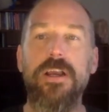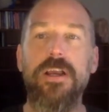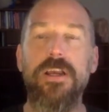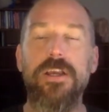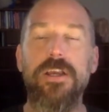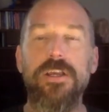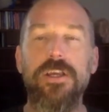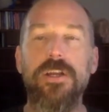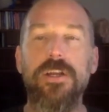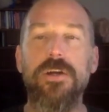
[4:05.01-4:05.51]

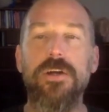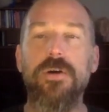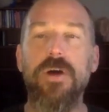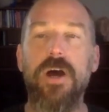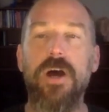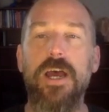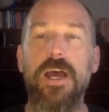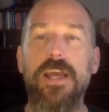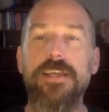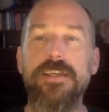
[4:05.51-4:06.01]
Or,
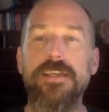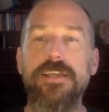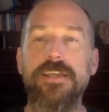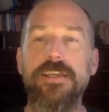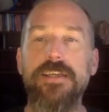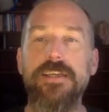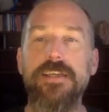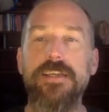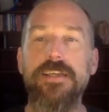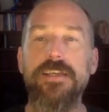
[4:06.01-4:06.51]
I
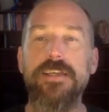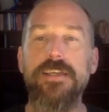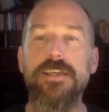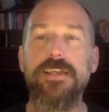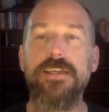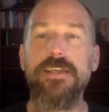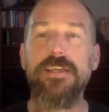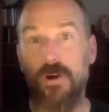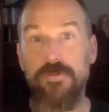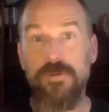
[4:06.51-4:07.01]
can not go to
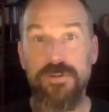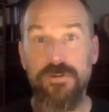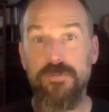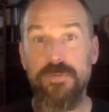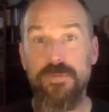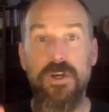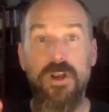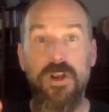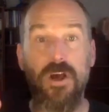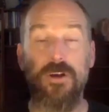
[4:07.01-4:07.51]
the bar
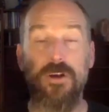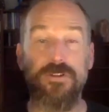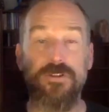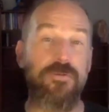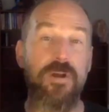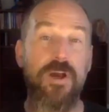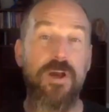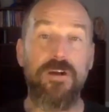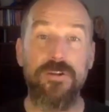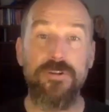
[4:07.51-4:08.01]
with you, but not